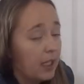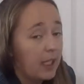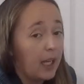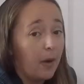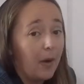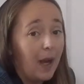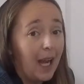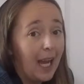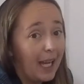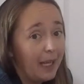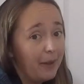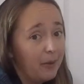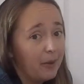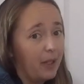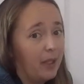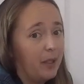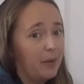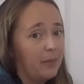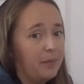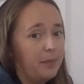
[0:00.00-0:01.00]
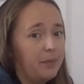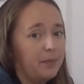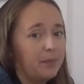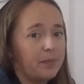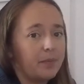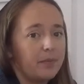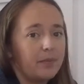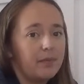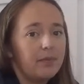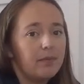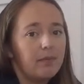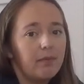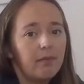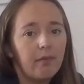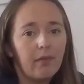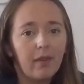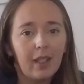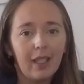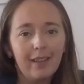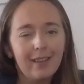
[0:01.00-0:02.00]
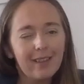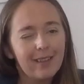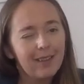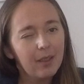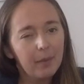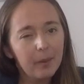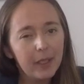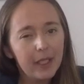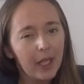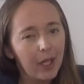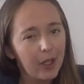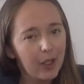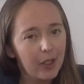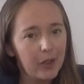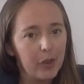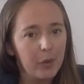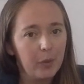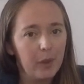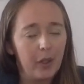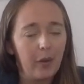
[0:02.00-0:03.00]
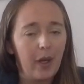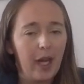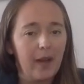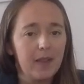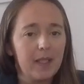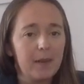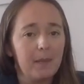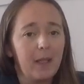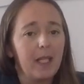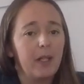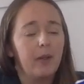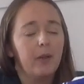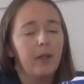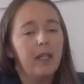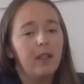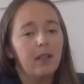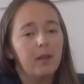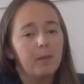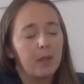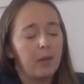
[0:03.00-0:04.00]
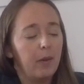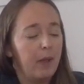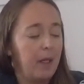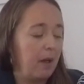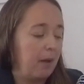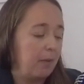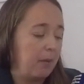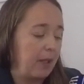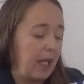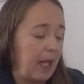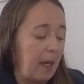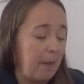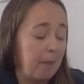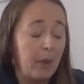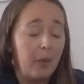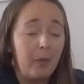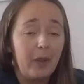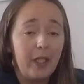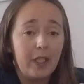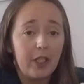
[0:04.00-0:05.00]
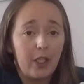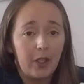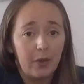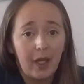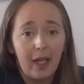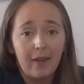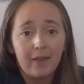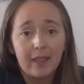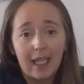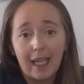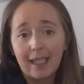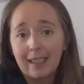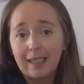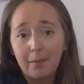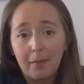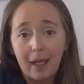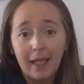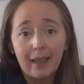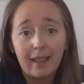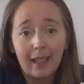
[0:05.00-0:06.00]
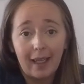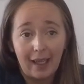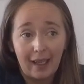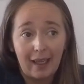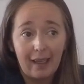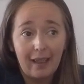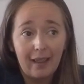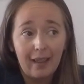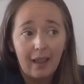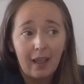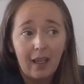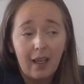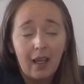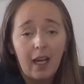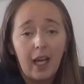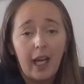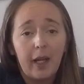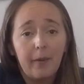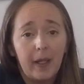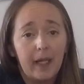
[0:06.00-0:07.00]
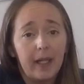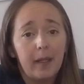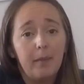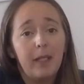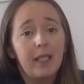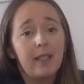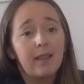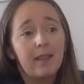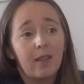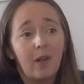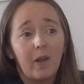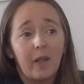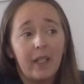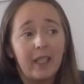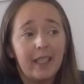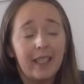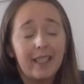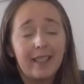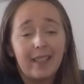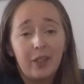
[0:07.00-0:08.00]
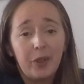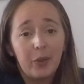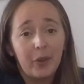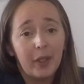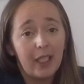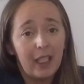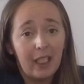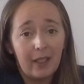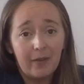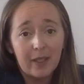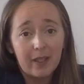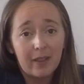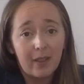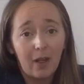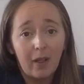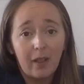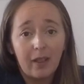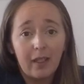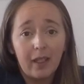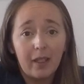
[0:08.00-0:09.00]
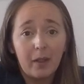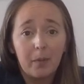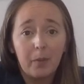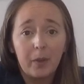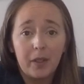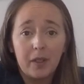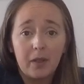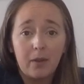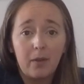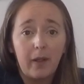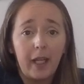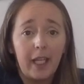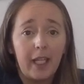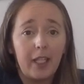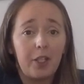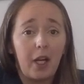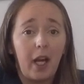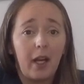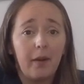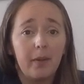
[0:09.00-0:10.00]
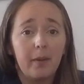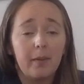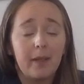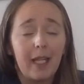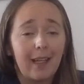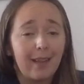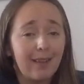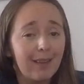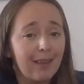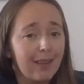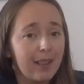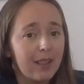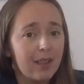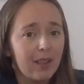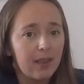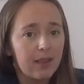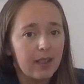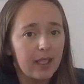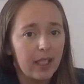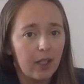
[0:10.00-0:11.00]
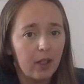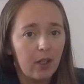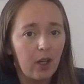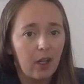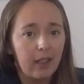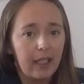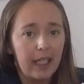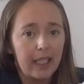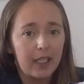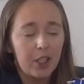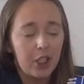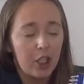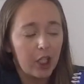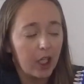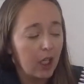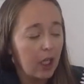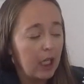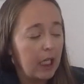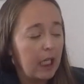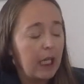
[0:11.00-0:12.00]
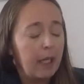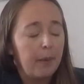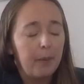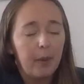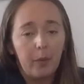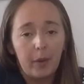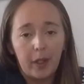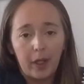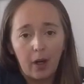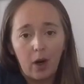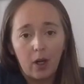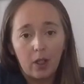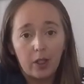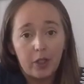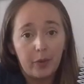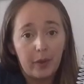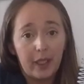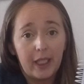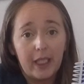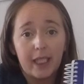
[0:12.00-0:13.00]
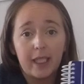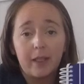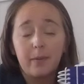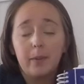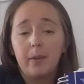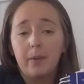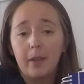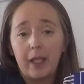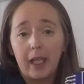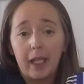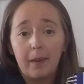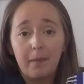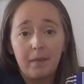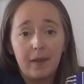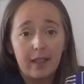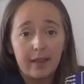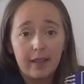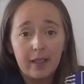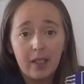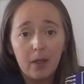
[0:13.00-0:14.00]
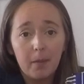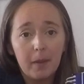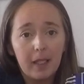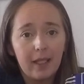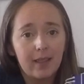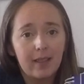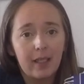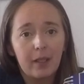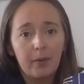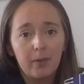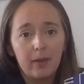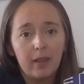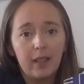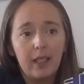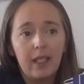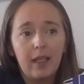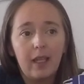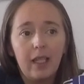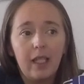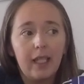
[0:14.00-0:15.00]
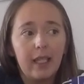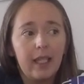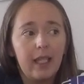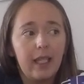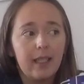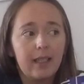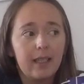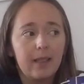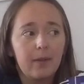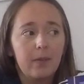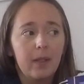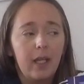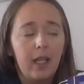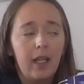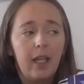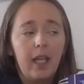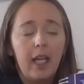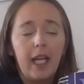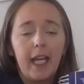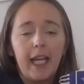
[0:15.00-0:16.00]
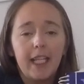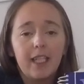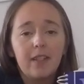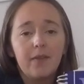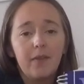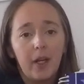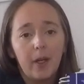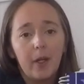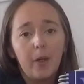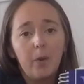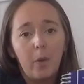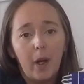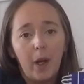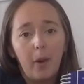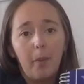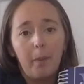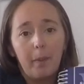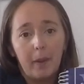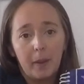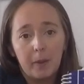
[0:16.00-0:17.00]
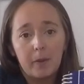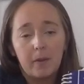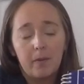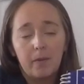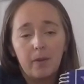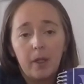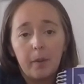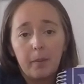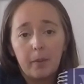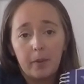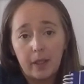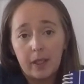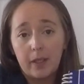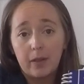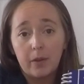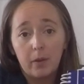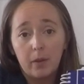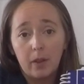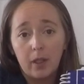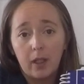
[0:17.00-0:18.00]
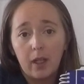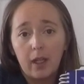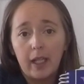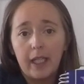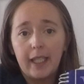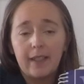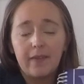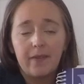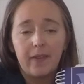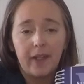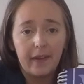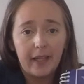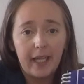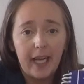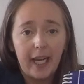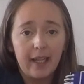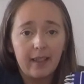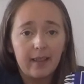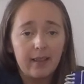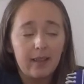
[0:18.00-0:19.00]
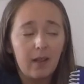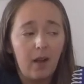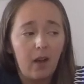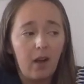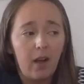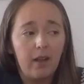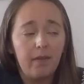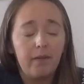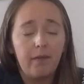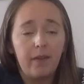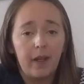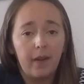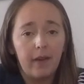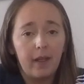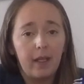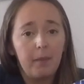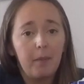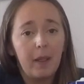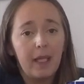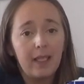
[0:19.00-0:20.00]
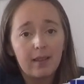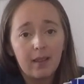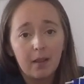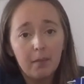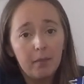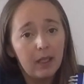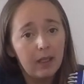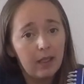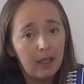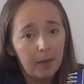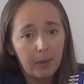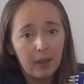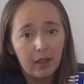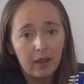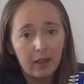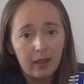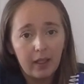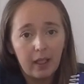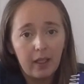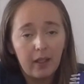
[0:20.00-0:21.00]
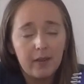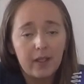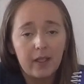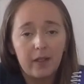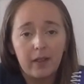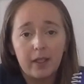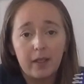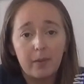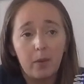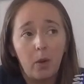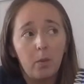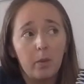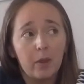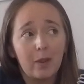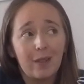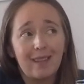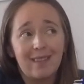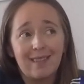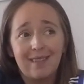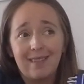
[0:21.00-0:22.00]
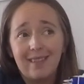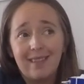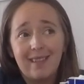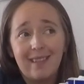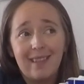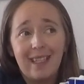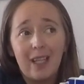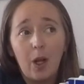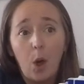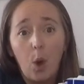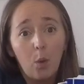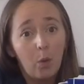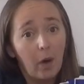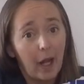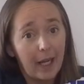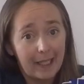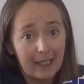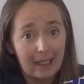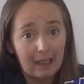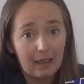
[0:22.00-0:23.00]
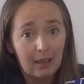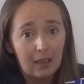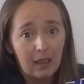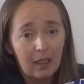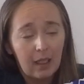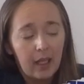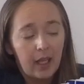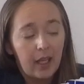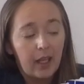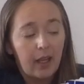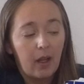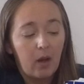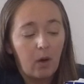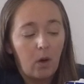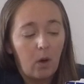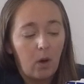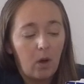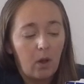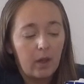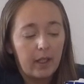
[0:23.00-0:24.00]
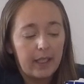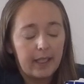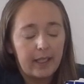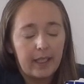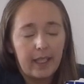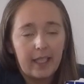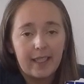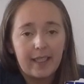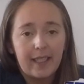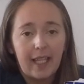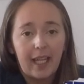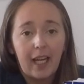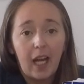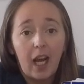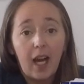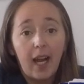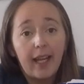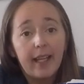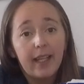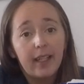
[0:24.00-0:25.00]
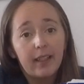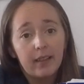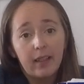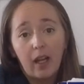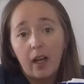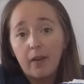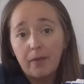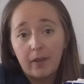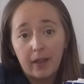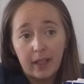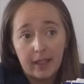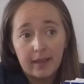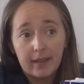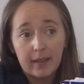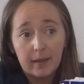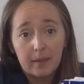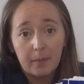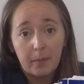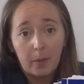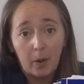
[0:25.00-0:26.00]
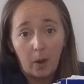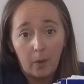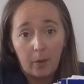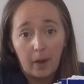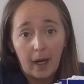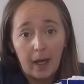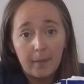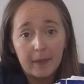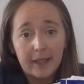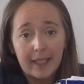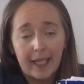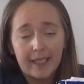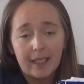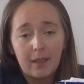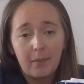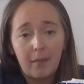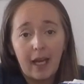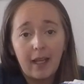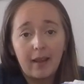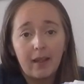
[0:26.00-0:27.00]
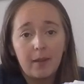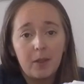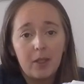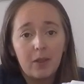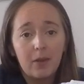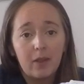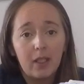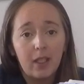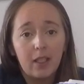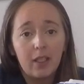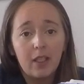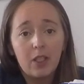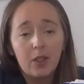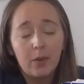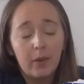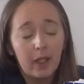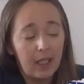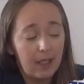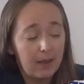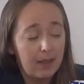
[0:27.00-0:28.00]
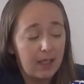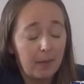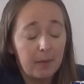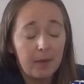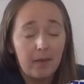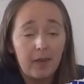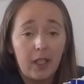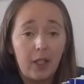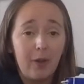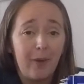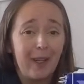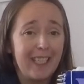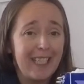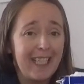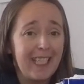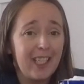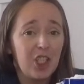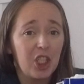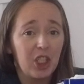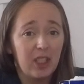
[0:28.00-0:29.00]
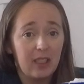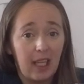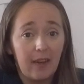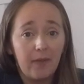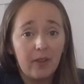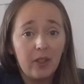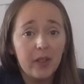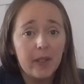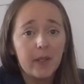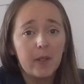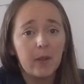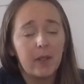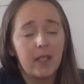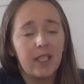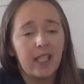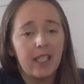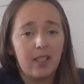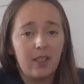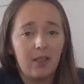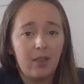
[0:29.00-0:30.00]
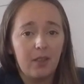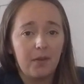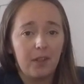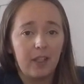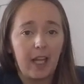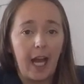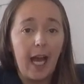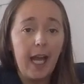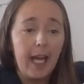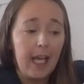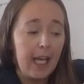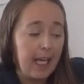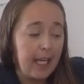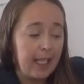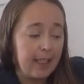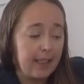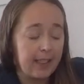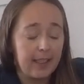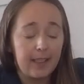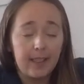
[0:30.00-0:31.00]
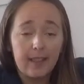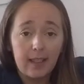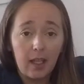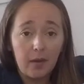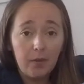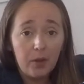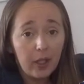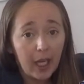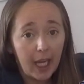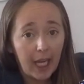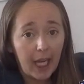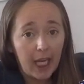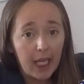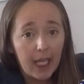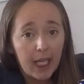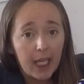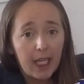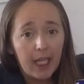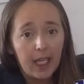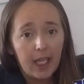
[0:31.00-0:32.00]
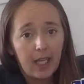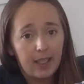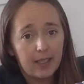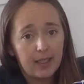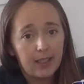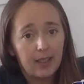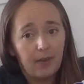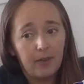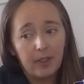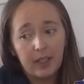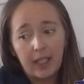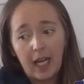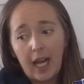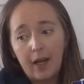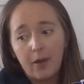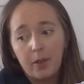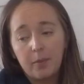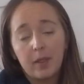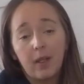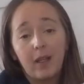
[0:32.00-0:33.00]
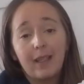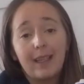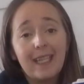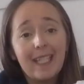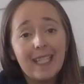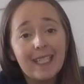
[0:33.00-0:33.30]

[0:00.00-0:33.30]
Now Hiram, a little bit younger, so we don't have as many curriculums going on with him, but we do have Saxon Math K. I recommend starting this, and you can even start it at a preschool age. Hiram technically starts kindergarten next year, but we are doing this one with him this year because I really think it's very well built for a preschooler. It's very hands-on, very based on manipulatives. There is almost no writing at all in this, and I love this program, Saxon Math. I'm gonna do an in-depth video on each level, so stay tuned for that. This is level K, and it's the level that Hiram's on.